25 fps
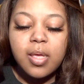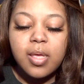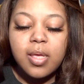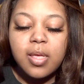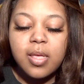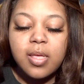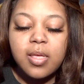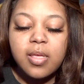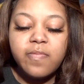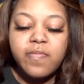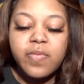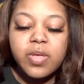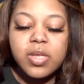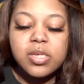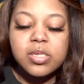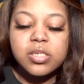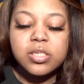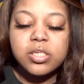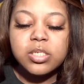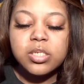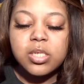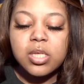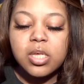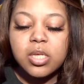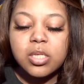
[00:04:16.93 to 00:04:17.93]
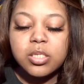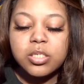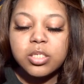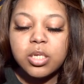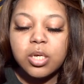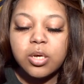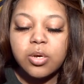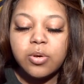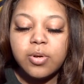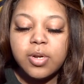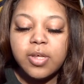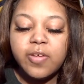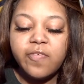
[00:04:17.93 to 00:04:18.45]
even skin
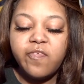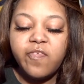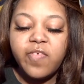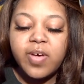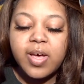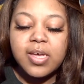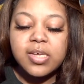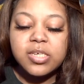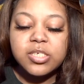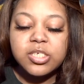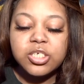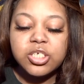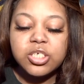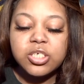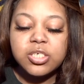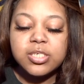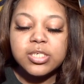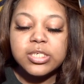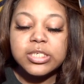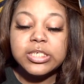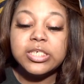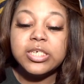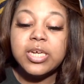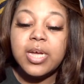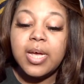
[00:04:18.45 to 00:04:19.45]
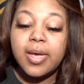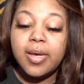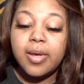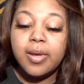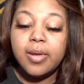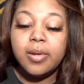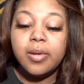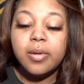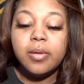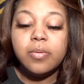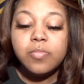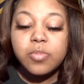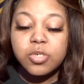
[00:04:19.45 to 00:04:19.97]
tone and fight
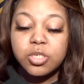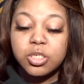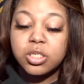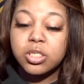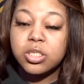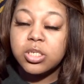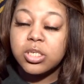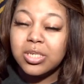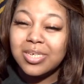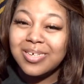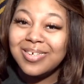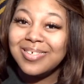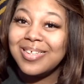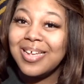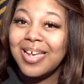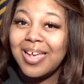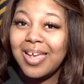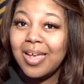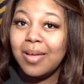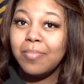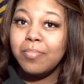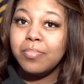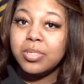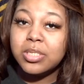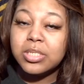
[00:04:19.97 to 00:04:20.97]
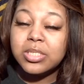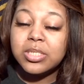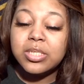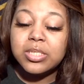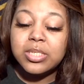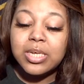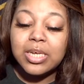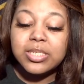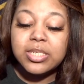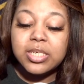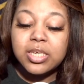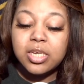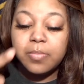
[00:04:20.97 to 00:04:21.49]
shine which is good because i am
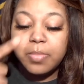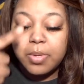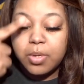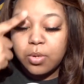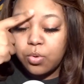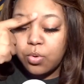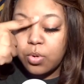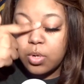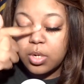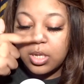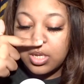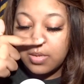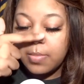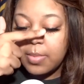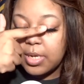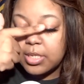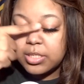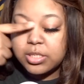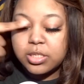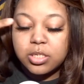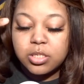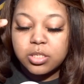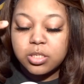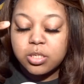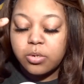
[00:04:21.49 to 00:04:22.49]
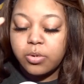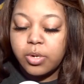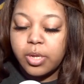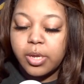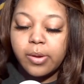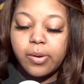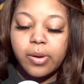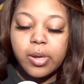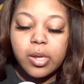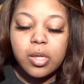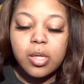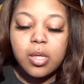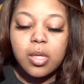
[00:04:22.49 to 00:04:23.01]
i tend to be oily in my t-zone
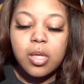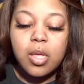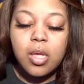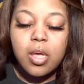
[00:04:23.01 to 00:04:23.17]
area